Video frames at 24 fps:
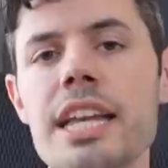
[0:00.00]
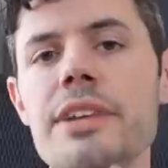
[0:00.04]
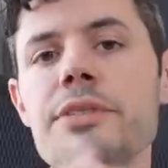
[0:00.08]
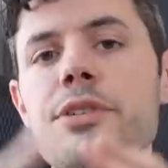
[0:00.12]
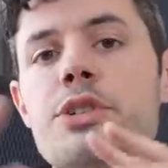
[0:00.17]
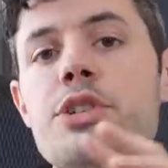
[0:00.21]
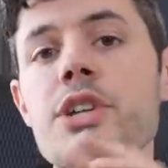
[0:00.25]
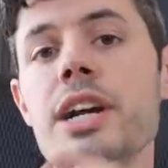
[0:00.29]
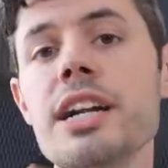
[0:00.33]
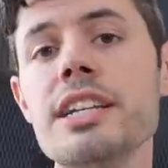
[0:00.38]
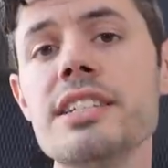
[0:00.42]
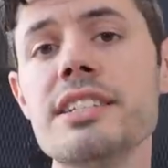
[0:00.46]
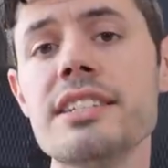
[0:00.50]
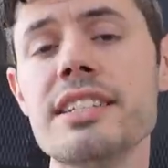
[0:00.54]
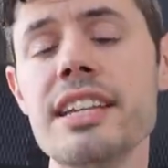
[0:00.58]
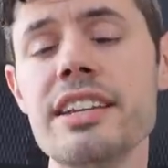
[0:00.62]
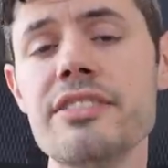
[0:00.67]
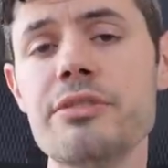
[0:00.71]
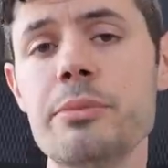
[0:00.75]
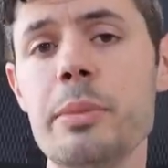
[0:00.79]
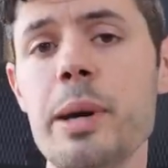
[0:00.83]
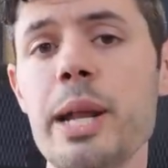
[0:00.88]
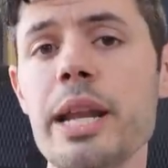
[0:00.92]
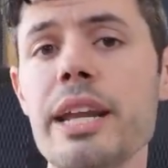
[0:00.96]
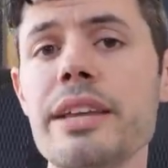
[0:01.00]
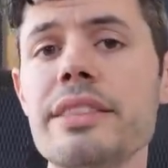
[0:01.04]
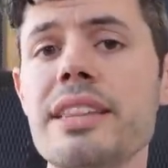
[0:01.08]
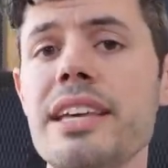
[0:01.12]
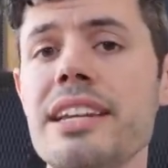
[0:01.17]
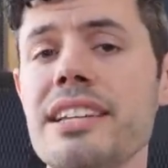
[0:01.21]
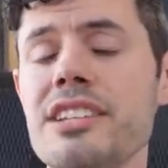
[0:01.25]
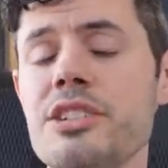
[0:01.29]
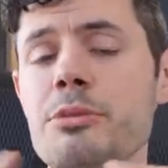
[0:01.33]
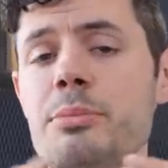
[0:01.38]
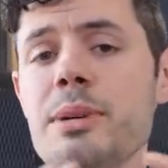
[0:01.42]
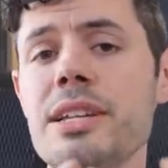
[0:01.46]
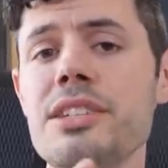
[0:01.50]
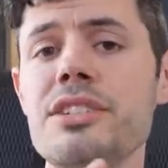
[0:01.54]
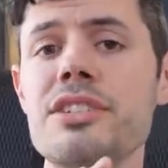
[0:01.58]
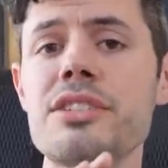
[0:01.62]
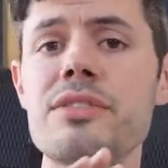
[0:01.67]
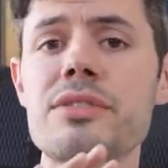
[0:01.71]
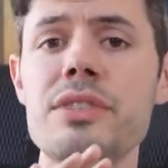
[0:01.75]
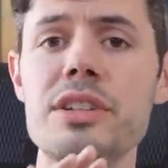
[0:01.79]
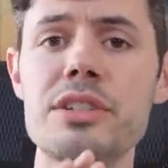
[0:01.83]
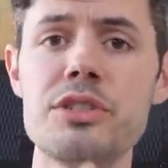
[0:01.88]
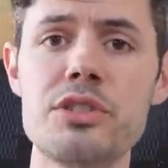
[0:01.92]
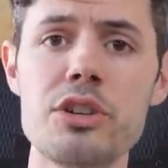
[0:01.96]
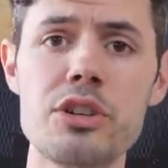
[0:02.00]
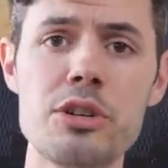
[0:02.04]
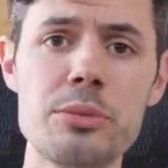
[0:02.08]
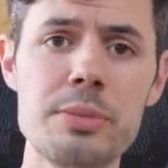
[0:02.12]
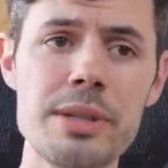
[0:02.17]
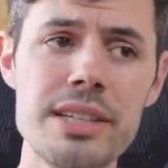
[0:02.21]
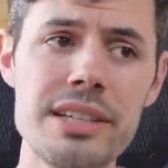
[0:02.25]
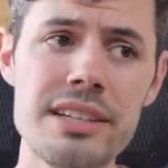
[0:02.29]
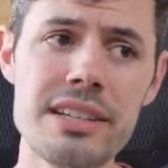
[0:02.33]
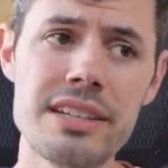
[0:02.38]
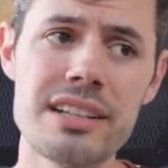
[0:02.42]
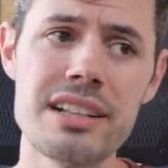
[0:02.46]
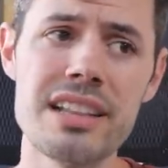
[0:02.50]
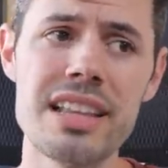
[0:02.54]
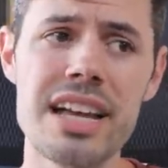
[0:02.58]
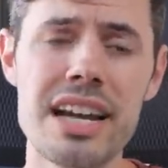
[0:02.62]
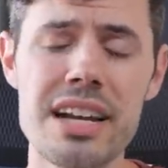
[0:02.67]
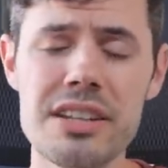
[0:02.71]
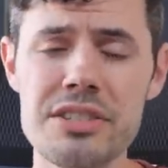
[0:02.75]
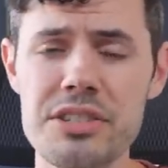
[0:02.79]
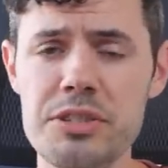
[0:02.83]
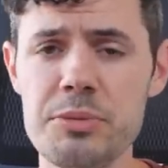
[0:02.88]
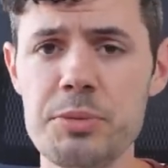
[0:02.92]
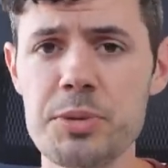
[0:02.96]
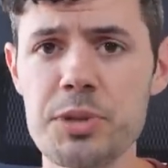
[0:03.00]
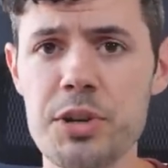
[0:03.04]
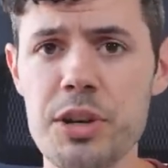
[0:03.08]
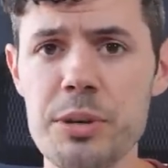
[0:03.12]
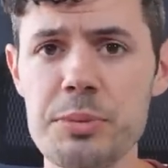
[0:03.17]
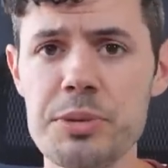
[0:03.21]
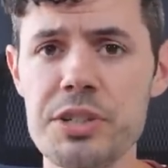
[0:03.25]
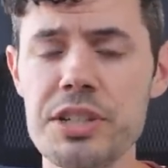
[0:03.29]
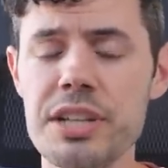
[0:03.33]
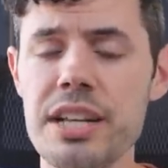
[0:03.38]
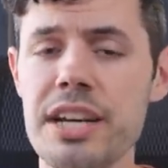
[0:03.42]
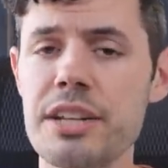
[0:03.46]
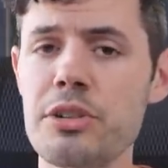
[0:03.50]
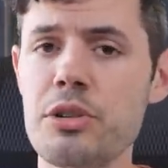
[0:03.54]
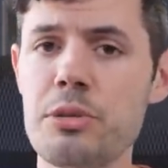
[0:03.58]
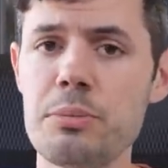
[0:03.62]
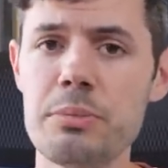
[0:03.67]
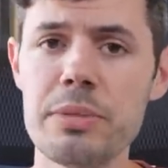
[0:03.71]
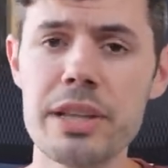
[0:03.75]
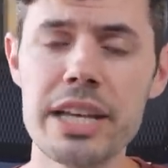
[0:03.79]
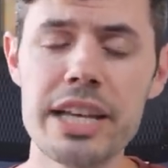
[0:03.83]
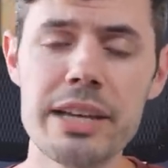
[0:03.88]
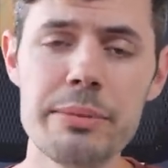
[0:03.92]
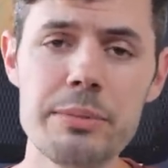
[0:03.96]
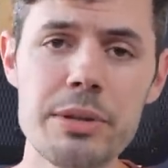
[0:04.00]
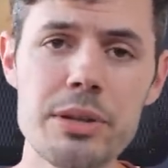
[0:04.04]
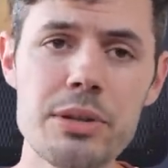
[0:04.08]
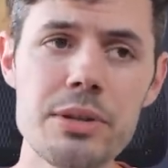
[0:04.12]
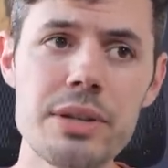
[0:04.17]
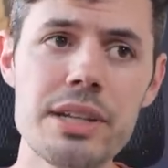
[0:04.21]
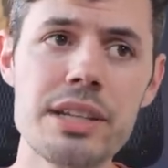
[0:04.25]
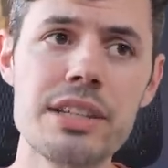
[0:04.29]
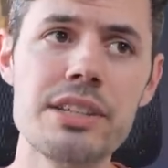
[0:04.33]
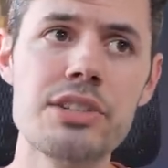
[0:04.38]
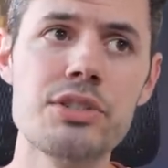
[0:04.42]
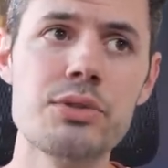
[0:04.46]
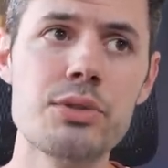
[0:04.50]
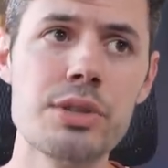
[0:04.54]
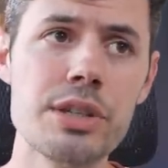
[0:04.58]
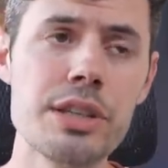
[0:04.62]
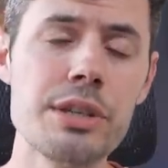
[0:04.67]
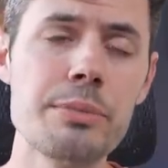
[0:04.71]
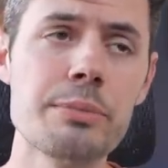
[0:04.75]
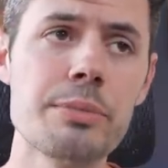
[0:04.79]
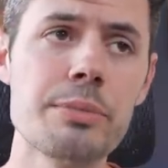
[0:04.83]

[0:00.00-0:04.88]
And if you're trying to save money on that expensive Adobe cloud subscription, I don't blame you. It is really